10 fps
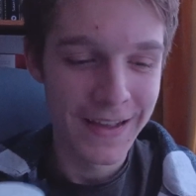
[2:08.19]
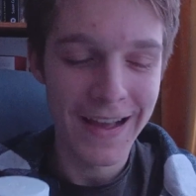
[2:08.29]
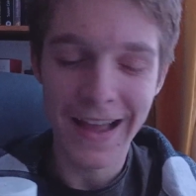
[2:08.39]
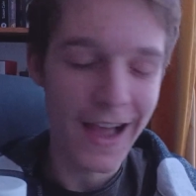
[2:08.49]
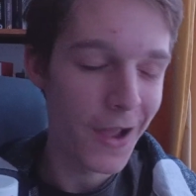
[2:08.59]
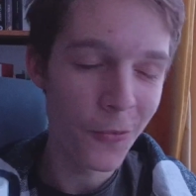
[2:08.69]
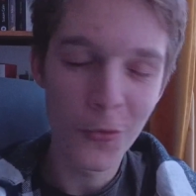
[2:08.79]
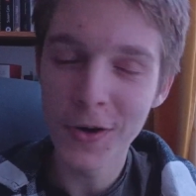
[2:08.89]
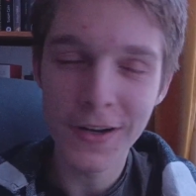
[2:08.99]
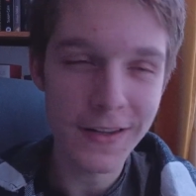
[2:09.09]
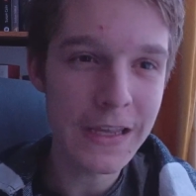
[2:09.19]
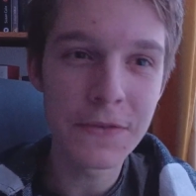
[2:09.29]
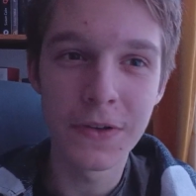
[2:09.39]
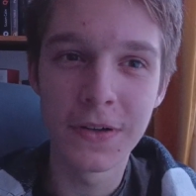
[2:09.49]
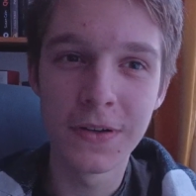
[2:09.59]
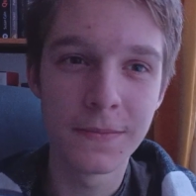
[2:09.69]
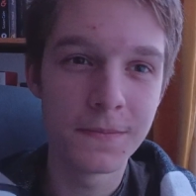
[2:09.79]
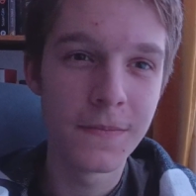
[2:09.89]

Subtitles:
I wouldn't even